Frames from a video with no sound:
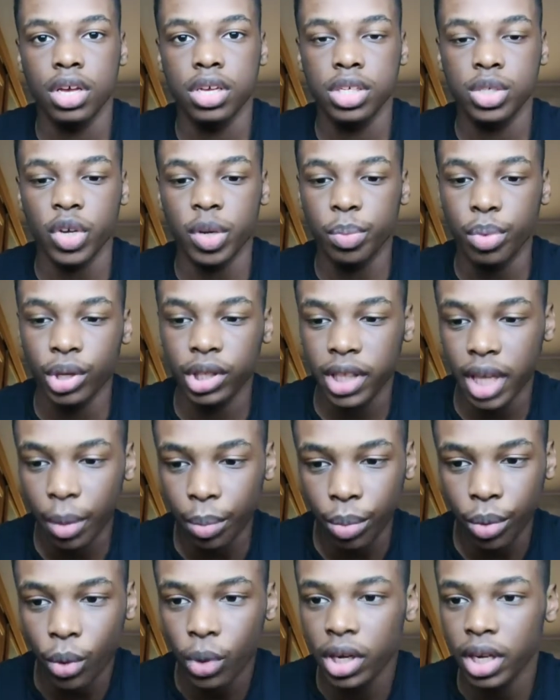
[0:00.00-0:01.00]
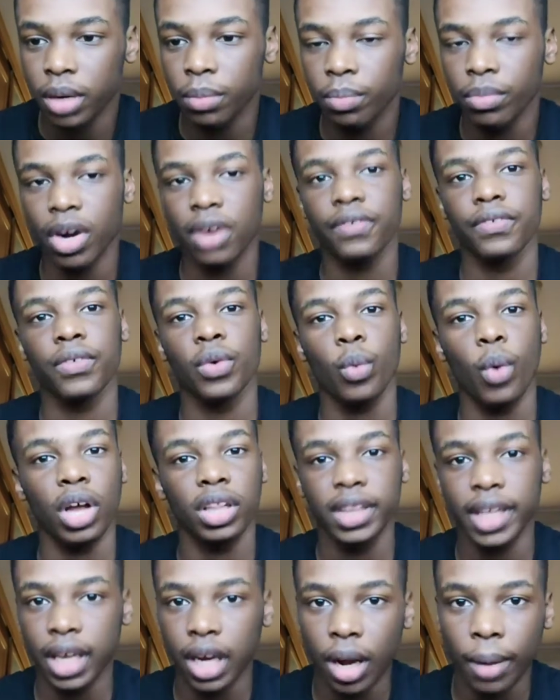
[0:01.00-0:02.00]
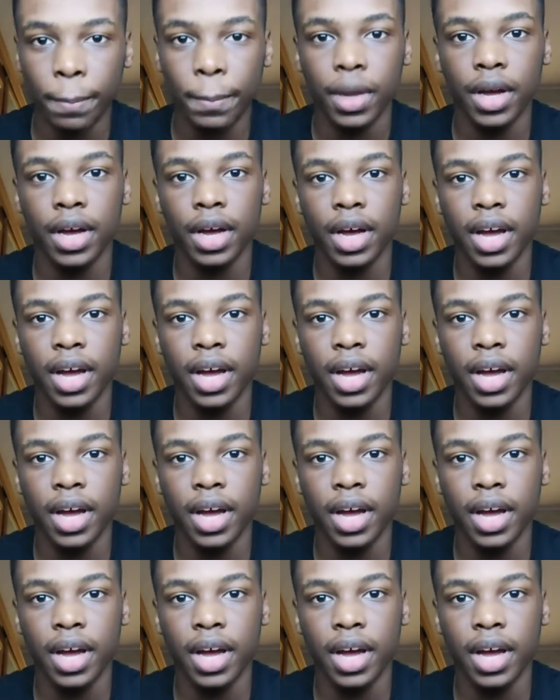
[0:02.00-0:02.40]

So he put that ball in, bruv, 1-0 up.